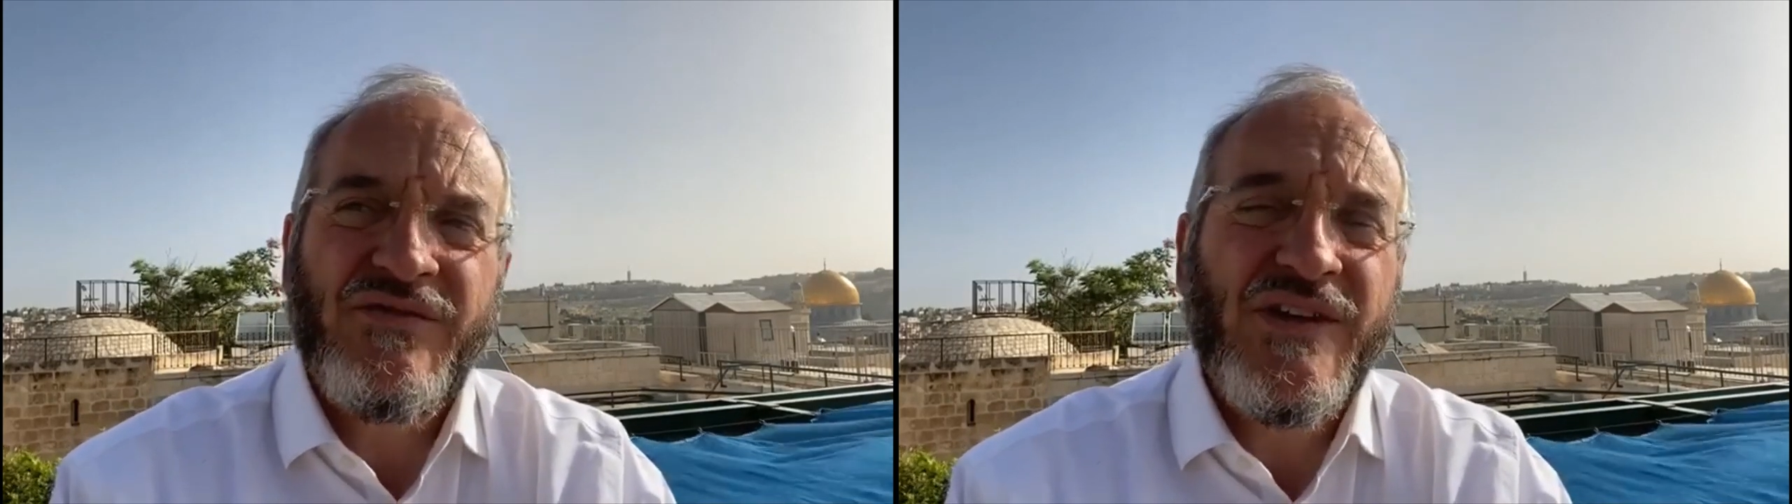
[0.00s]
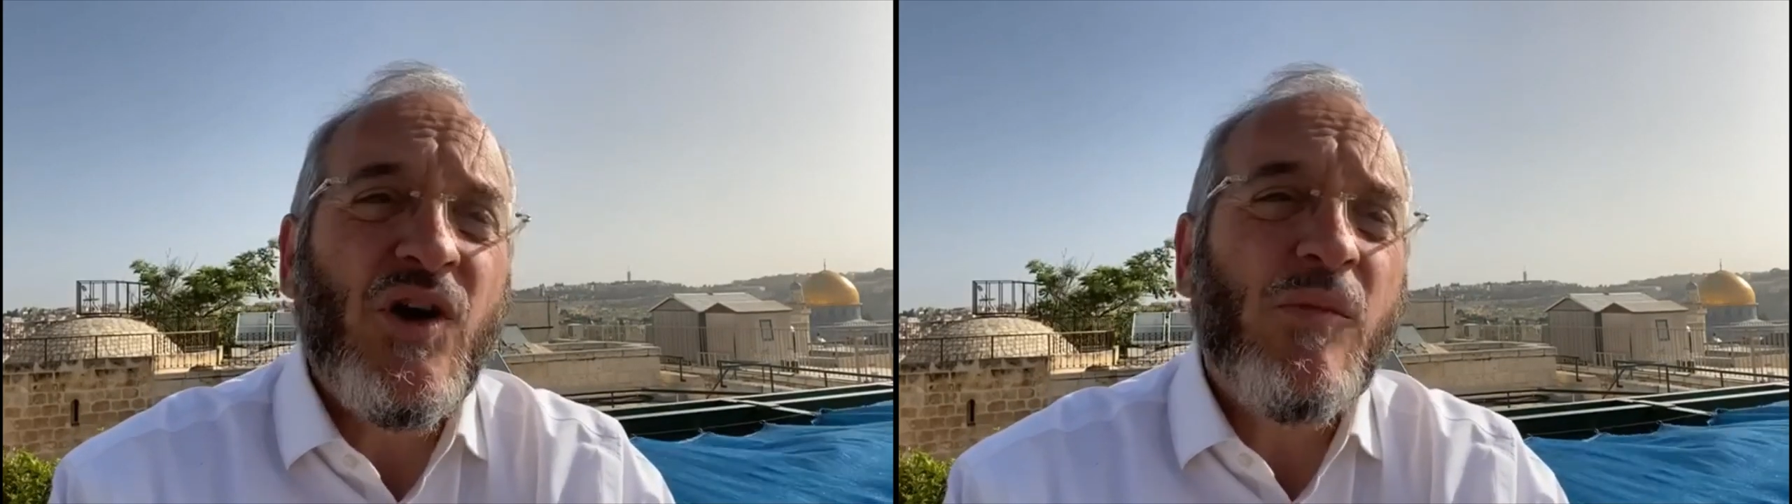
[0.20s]

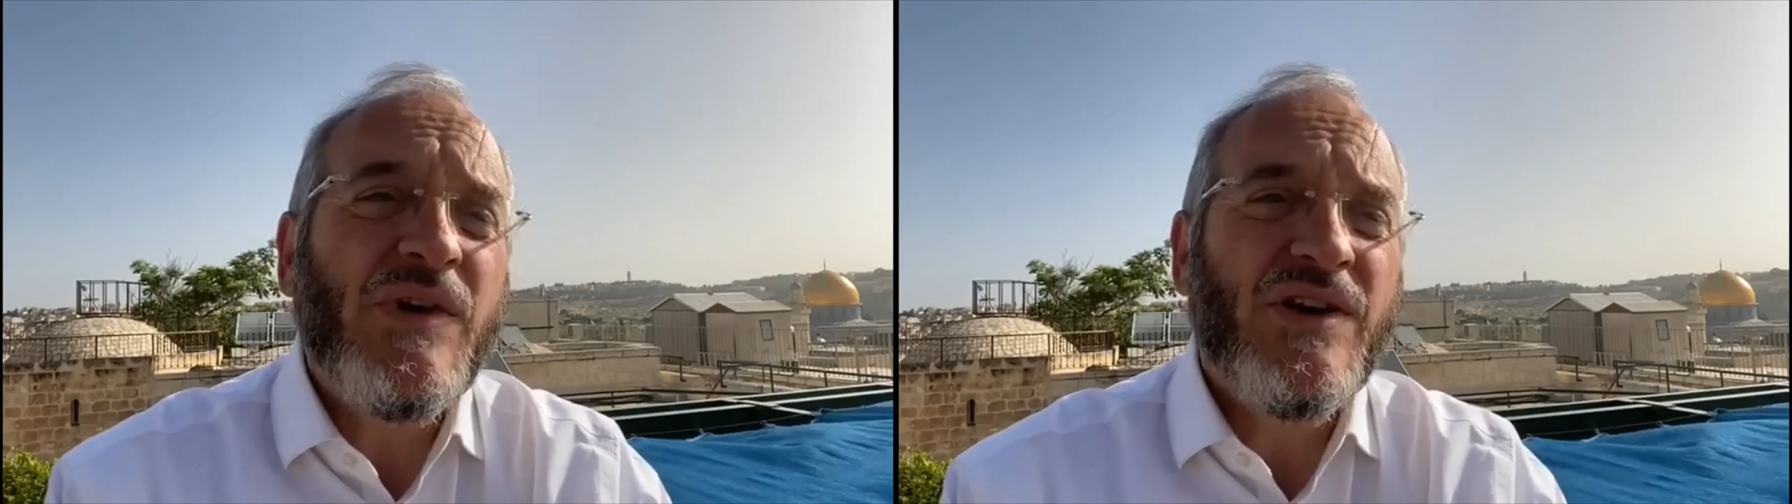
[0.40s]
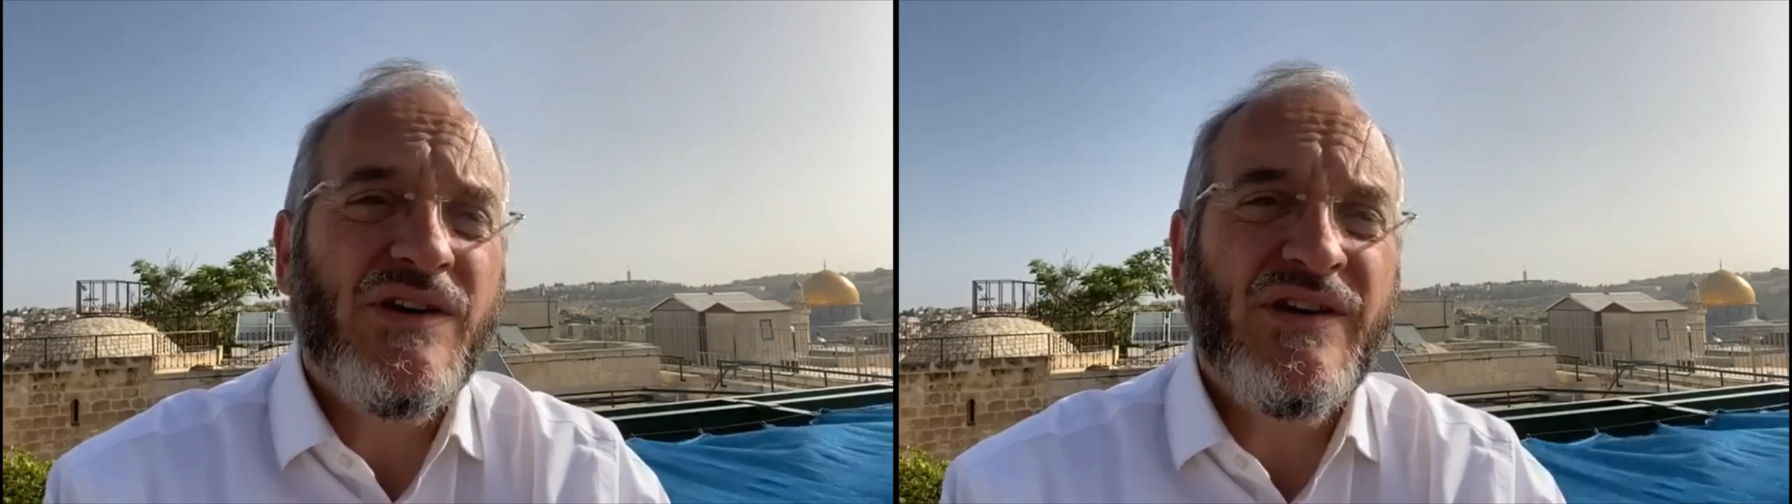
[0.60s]

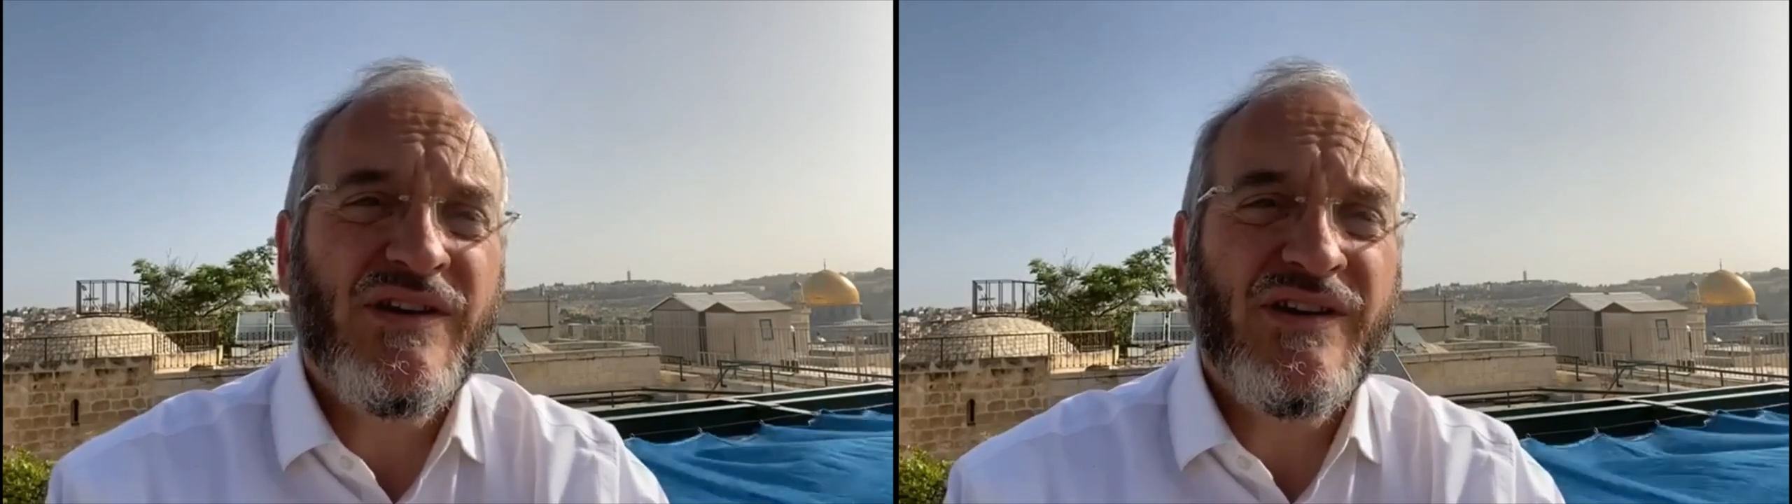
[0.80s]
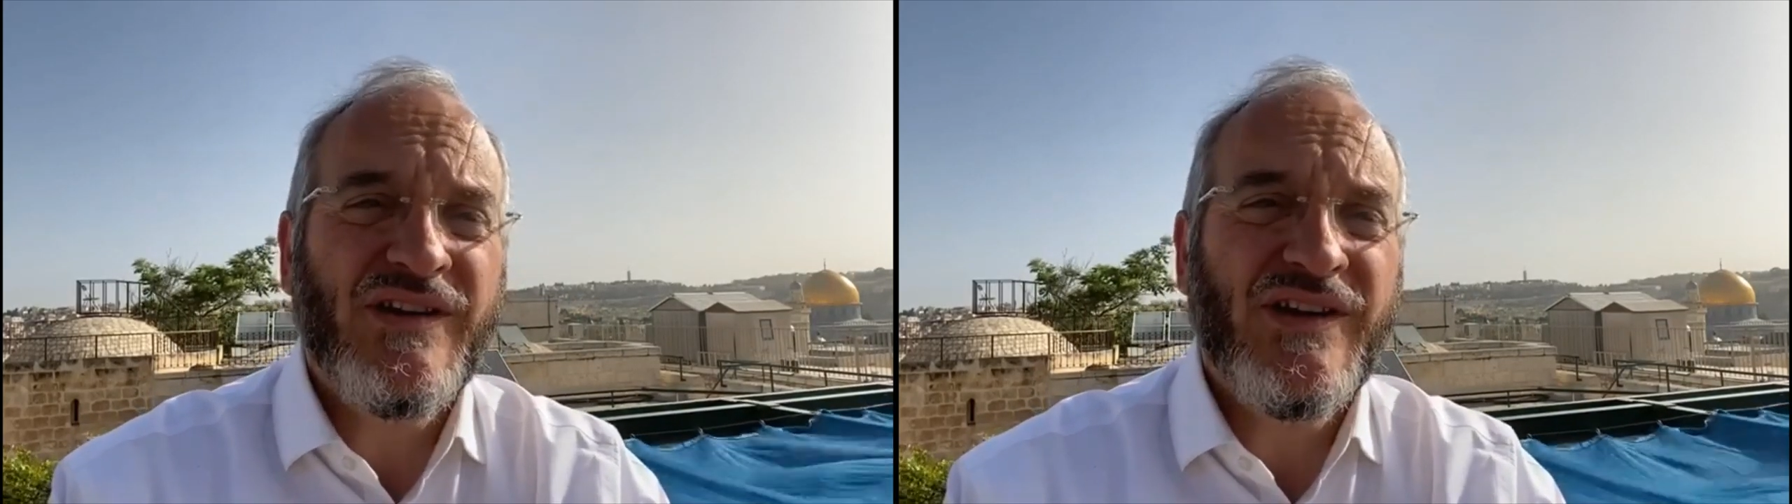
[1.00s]

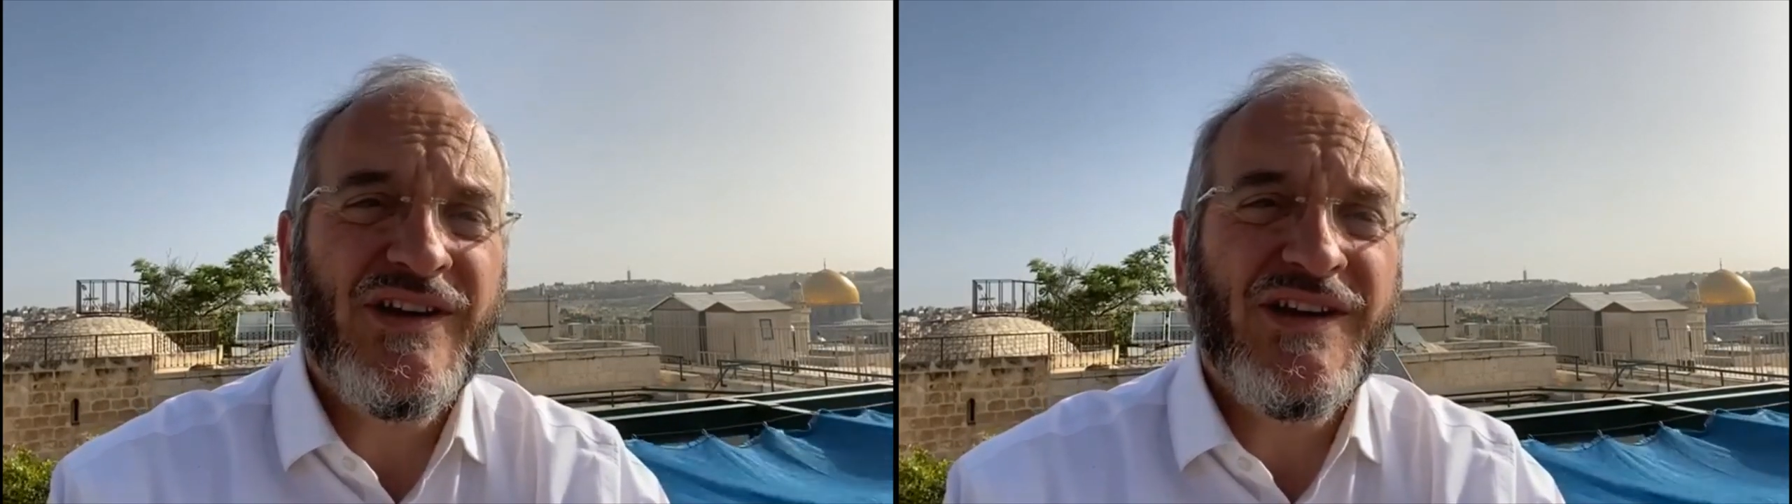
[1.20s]
phenomenon